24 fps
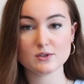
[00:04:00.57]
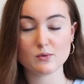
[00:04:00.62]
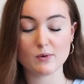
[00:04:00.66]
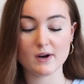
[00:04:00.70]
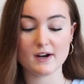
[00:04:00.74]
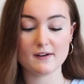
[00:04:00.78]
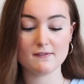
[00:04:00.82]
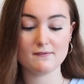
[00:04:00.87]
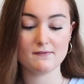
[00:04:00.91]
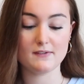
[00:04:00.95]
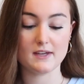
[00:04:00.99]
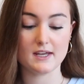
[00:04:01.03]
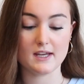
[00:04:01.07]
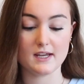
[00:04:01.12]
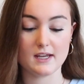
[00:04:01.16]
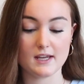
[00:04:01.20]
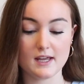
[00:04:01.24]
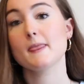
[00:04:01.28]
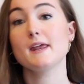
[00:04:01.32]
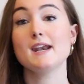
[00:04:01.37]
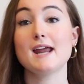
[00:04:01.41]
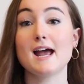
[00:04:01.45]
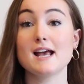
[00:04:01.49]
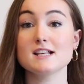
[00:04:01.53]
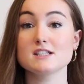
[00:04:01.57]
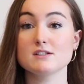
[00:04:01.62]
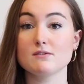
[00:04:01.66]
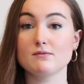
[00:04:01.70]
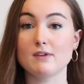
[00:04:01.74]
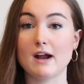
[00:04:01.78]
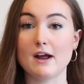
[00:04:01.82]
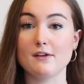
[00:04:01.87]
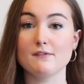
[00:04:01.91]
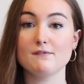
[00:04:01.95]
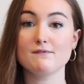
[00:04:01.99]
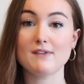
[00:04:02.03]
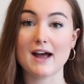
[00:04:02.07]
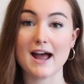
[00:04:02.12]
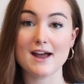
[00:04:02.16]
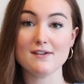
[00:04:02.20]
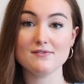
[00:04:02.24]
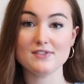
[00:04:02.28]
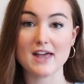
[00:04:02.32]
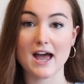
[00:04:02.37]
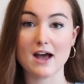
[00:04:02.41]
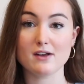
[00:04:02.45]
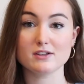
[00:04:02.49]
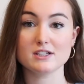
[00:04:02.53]
square feet, and it has around
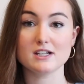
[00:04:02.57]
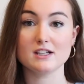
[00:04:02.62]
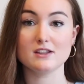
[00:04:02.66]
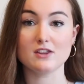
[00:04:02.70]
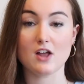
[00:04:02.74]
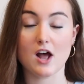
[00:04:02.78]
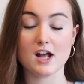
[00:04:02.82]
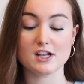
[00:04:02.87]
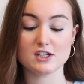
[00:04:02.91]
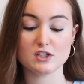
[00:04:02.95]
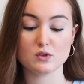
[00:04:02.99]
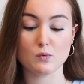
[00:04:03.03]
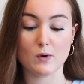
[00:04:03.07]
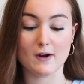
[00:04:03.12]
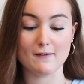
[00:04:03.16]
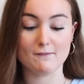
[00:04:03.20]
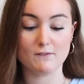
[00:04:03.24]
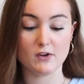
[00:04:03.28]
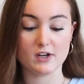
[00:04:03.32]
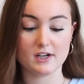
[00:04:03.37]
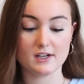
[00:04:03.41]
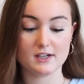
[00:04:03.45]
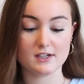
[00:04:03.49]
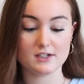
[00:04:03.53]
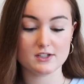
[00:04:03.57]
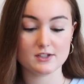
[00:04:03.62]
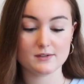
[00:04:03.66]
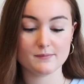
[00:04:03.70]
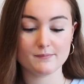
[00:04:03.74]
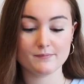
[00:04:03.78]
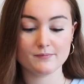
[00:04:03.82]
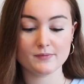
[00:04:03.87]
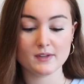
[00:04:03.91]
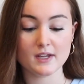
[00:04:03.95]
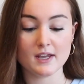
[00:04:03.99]
5,000 lot square footage.